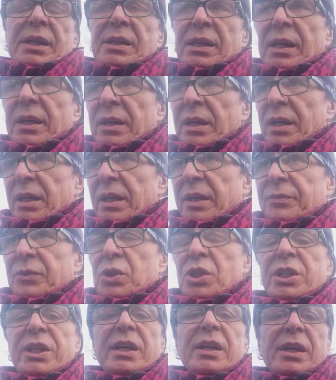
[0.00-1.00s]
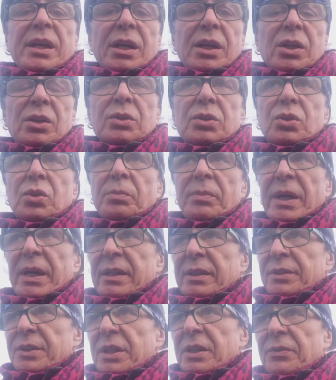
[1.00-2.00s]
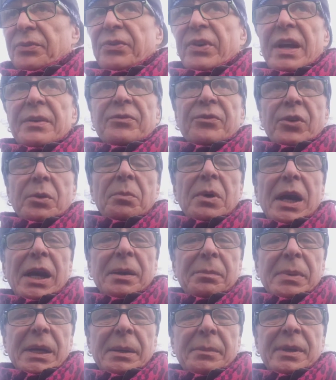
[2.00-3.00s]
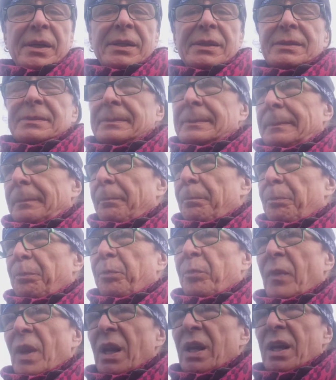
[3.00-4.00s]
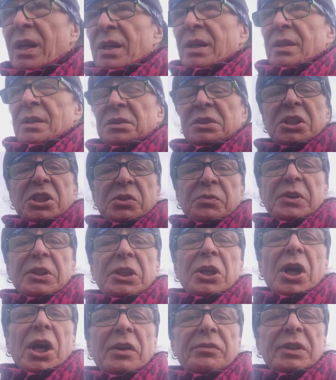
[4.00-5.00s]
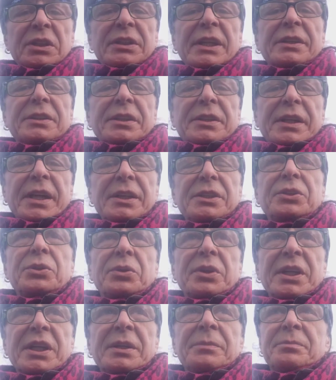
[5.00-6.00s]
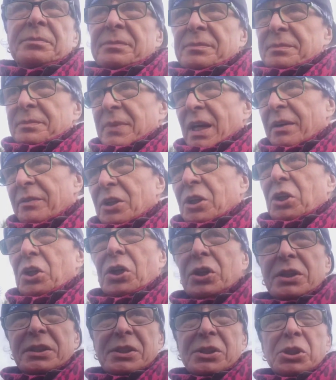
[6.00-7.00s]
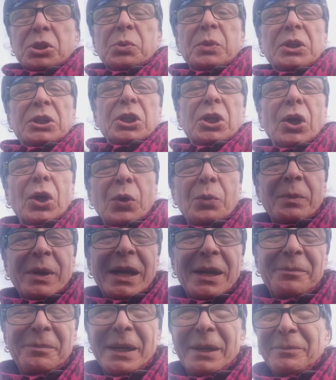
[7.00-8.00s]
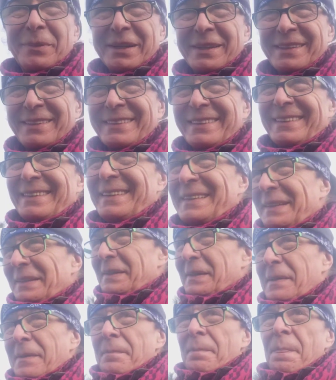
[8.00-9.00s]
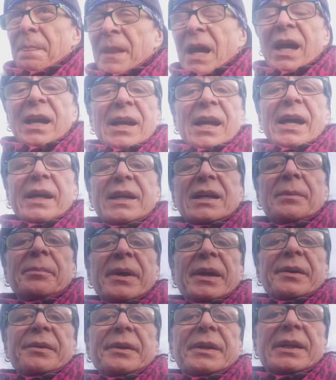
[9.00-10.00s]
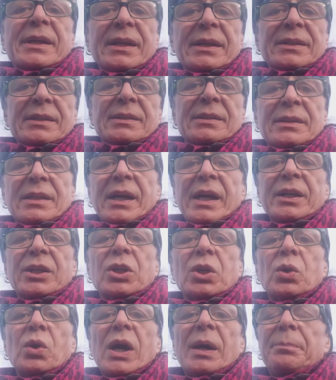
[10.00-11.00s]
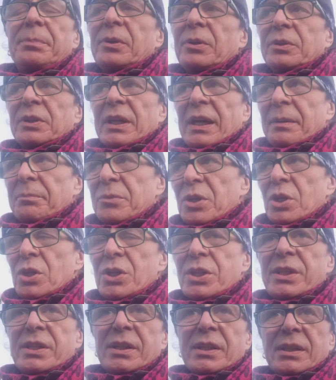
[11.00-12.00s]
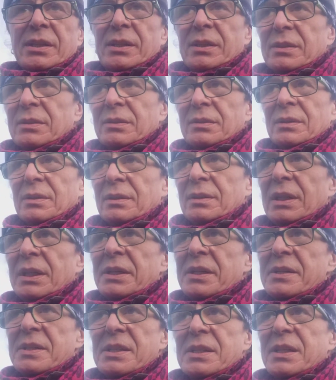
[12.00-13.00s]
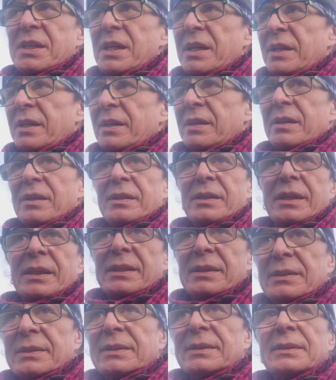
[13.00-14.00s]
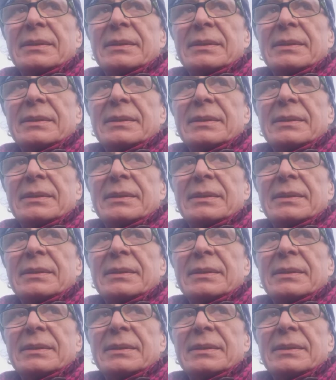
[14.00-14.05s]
I have to say hello to my dear friend from Alabama. This video I will dedicate to him. I will call it Sweet Home Alabama. I like America. I grew up on the music, Lynyrd Skynyrd and